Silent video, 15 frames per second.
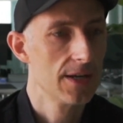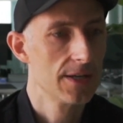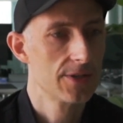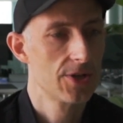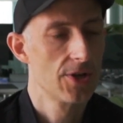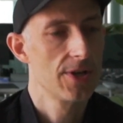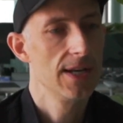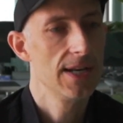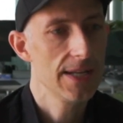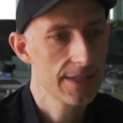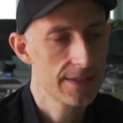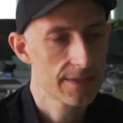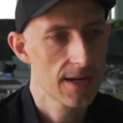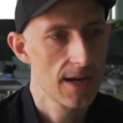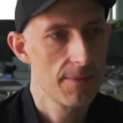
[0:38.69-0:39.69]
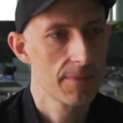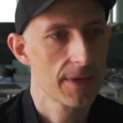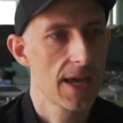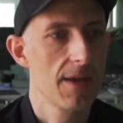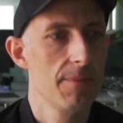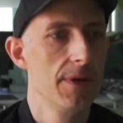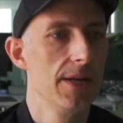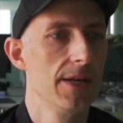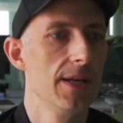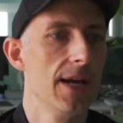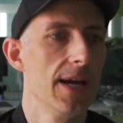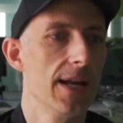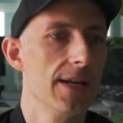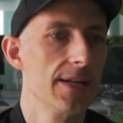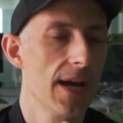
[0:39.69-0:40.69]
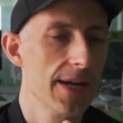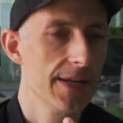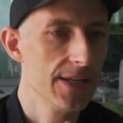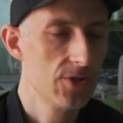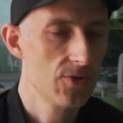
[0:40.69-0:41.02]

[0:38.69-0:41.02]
certain leads came in and I need